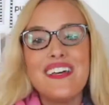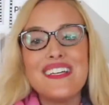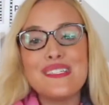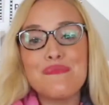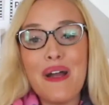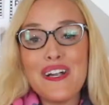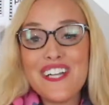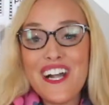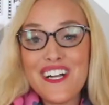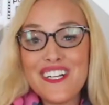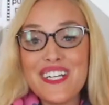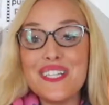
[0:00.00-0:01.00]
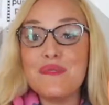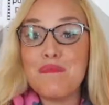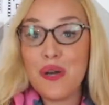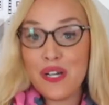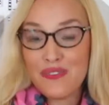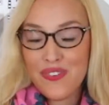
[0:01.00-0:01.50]
Smart art is
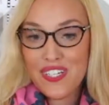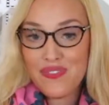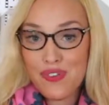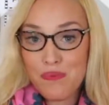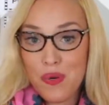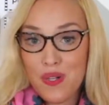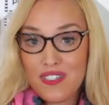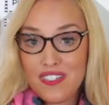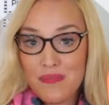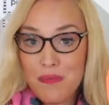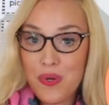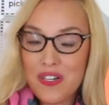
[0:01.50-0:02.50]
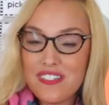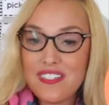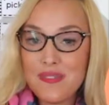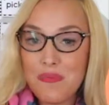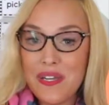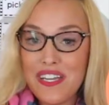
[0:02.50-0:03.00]
perfect for bulletin board
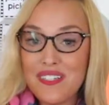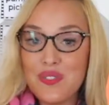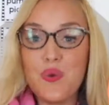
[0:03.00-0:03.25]
displays,